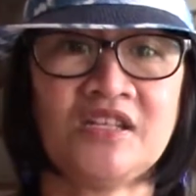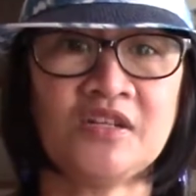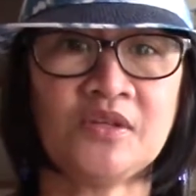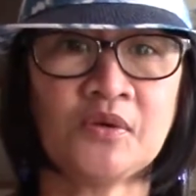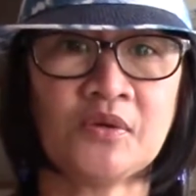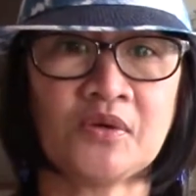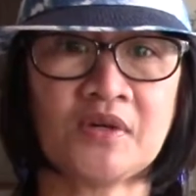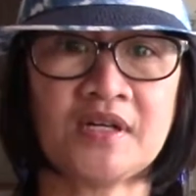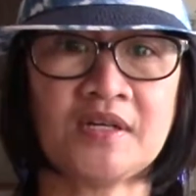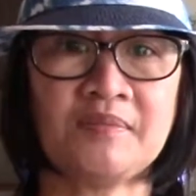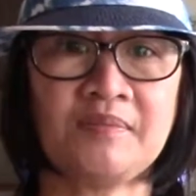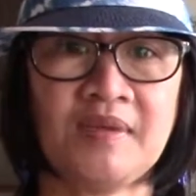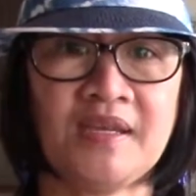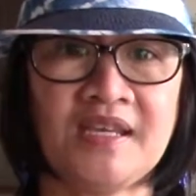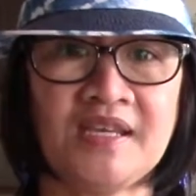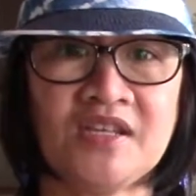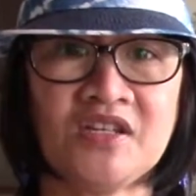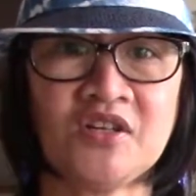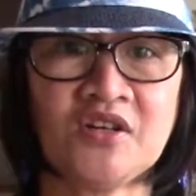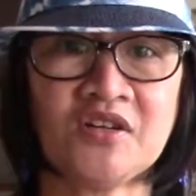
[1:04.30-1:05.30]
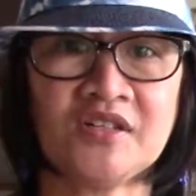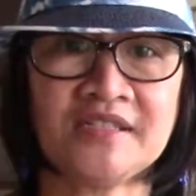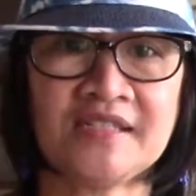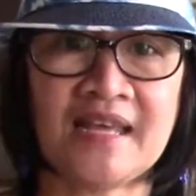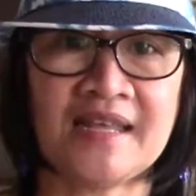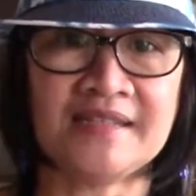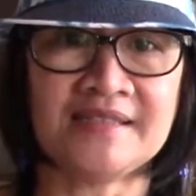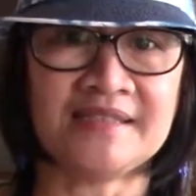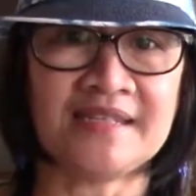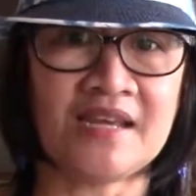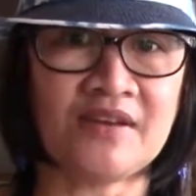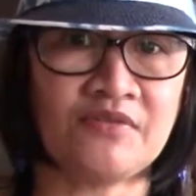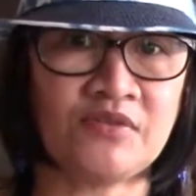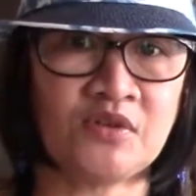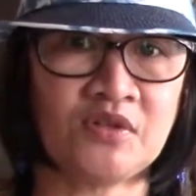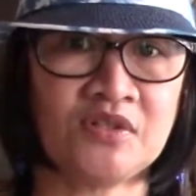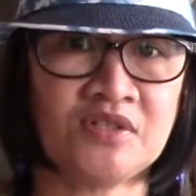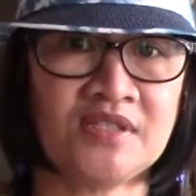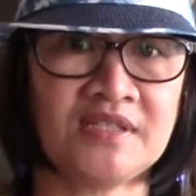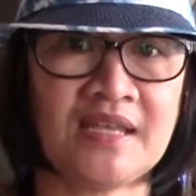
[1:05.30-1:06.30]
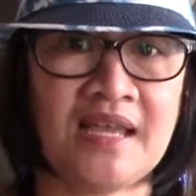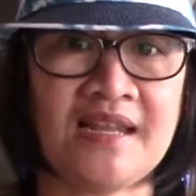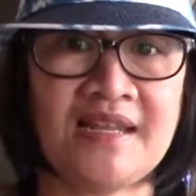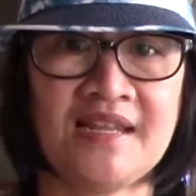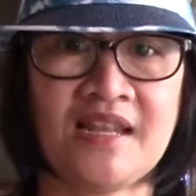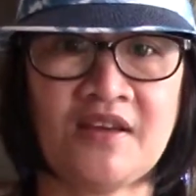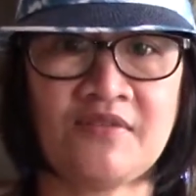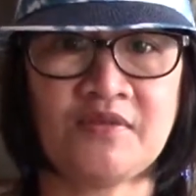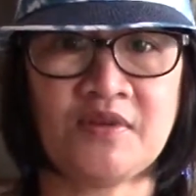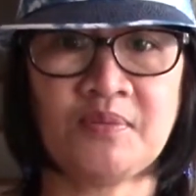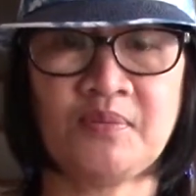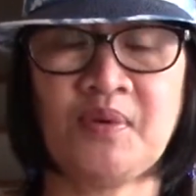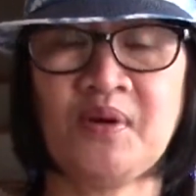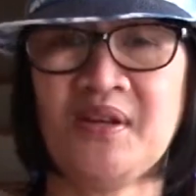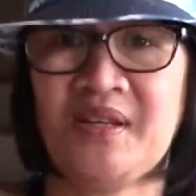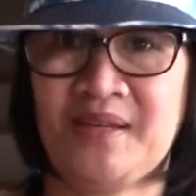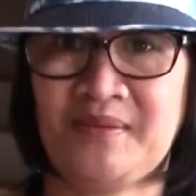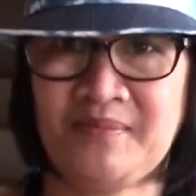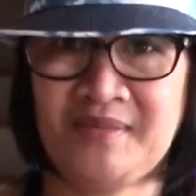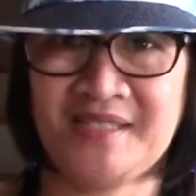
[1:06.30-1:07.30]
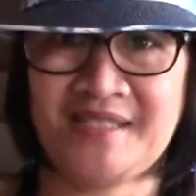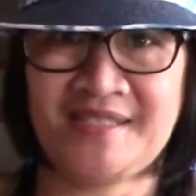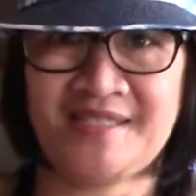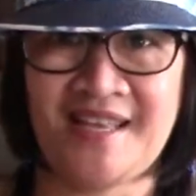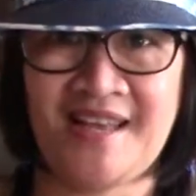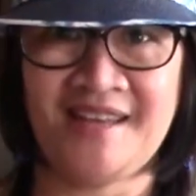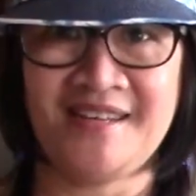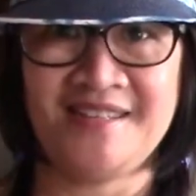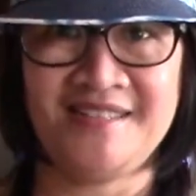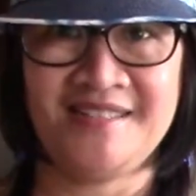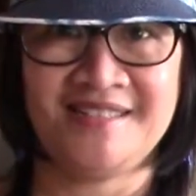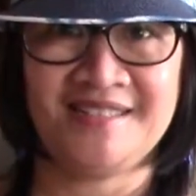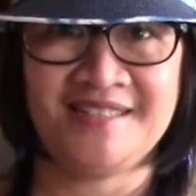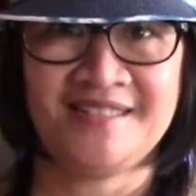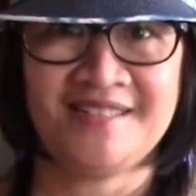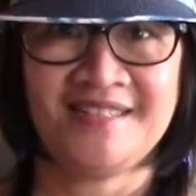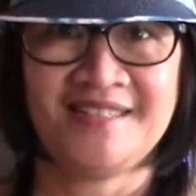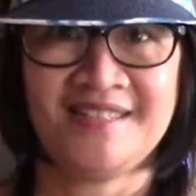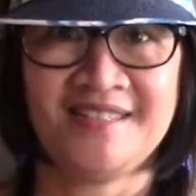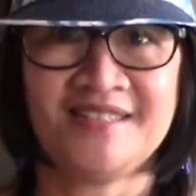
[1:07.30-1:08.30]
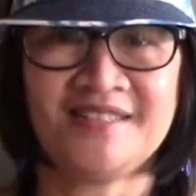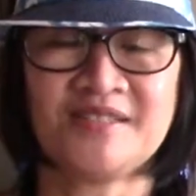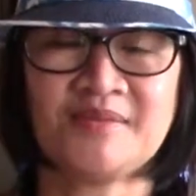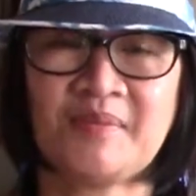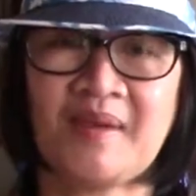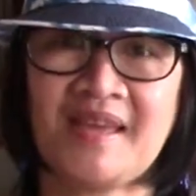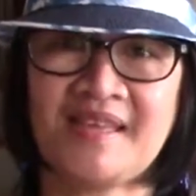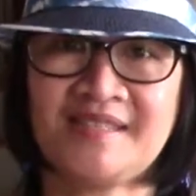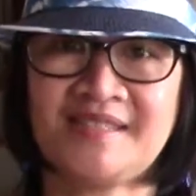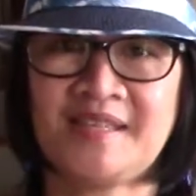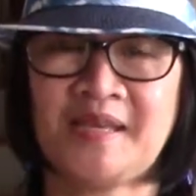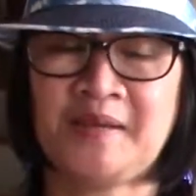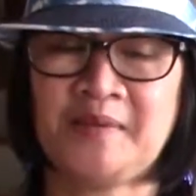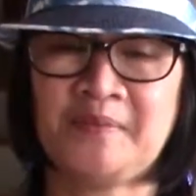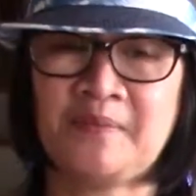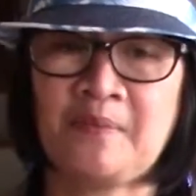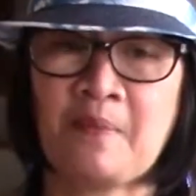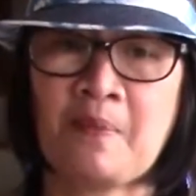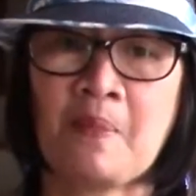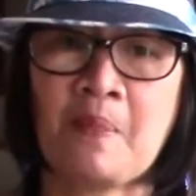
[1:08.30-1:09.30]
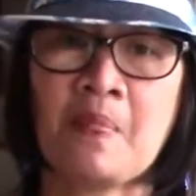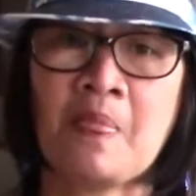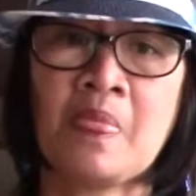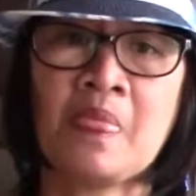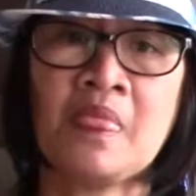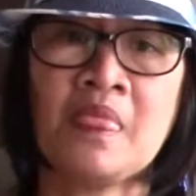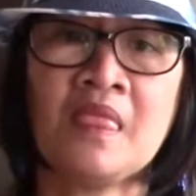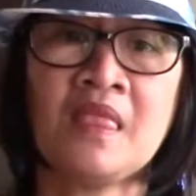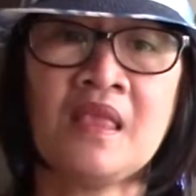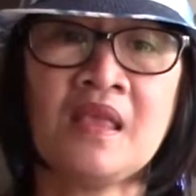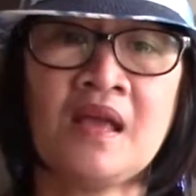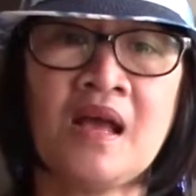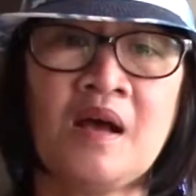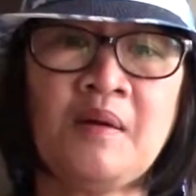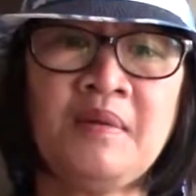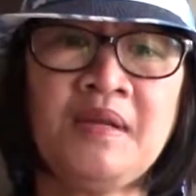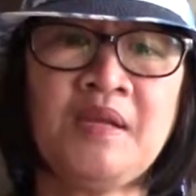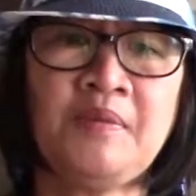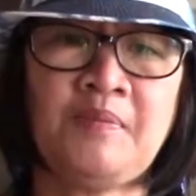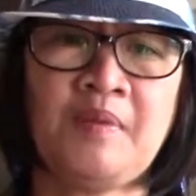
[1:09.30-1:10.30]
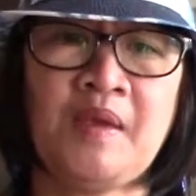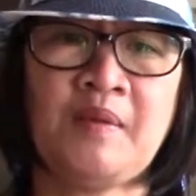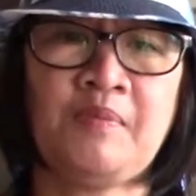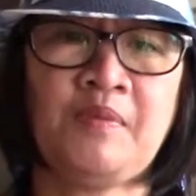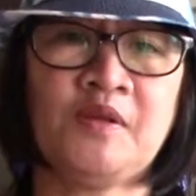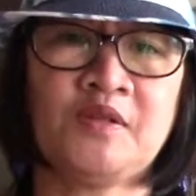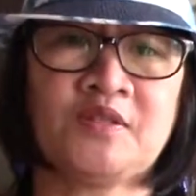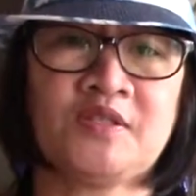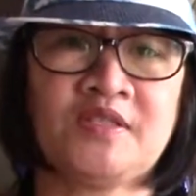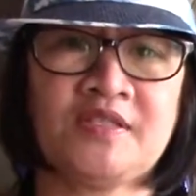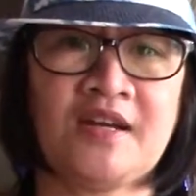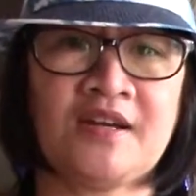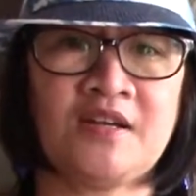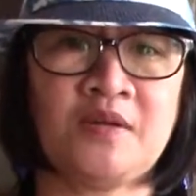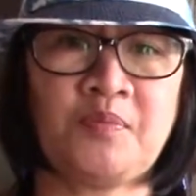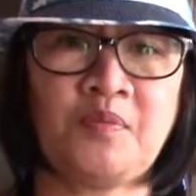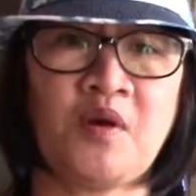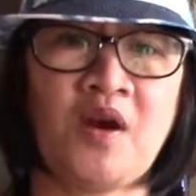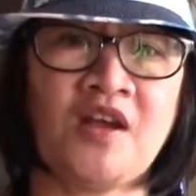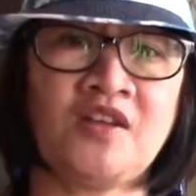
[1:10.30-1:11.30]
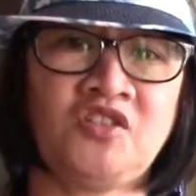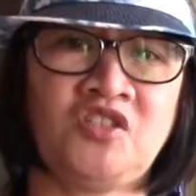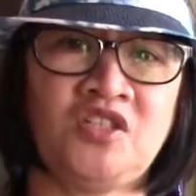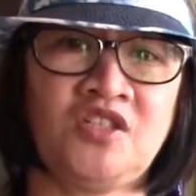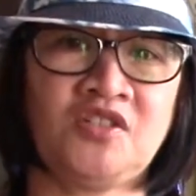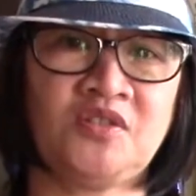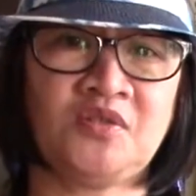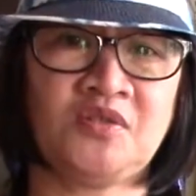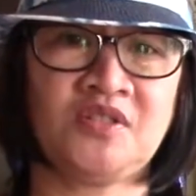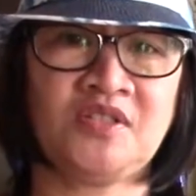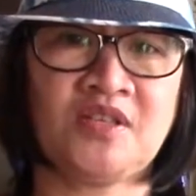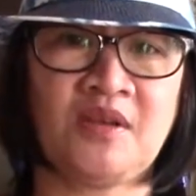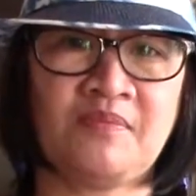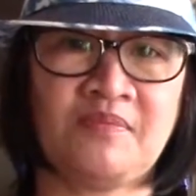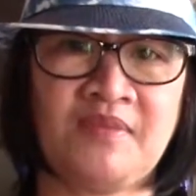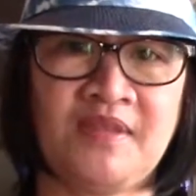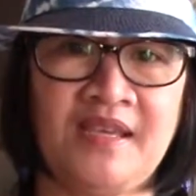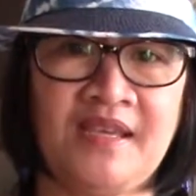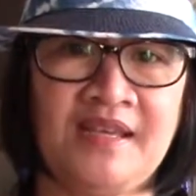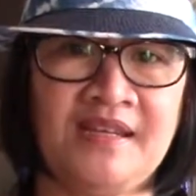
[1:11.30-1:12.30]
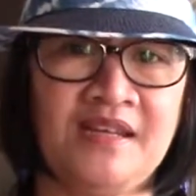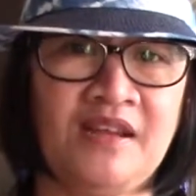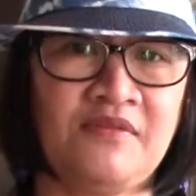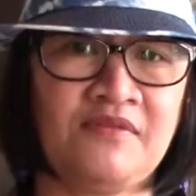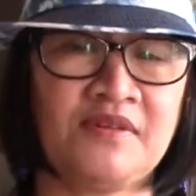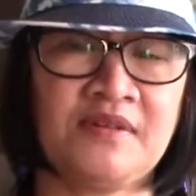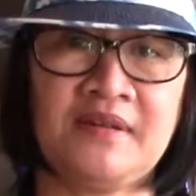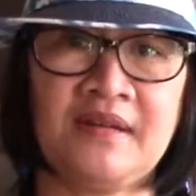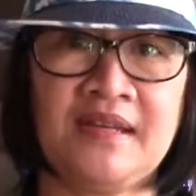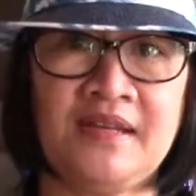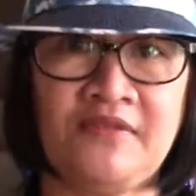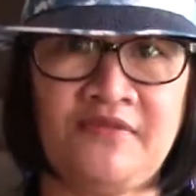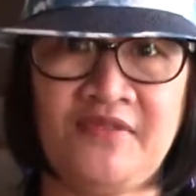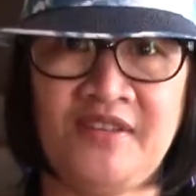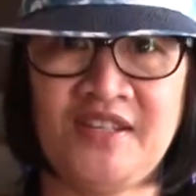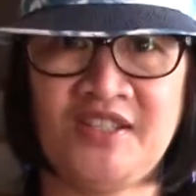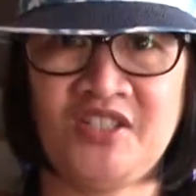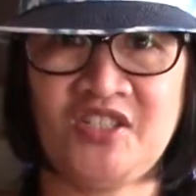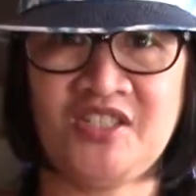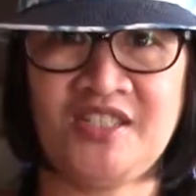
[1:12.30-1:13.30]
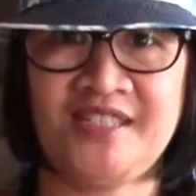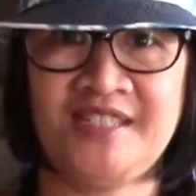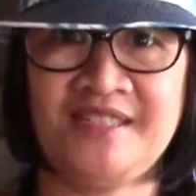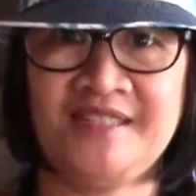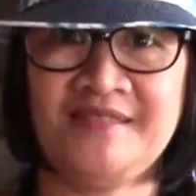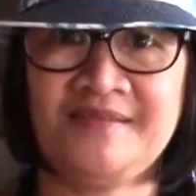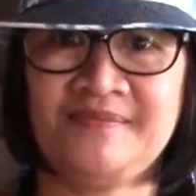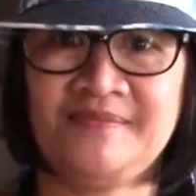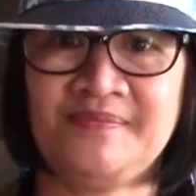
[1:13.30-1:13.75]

the Lord be in your endeavors and never put him aside. Here's my saying. How many people start a project or something and never really finished it?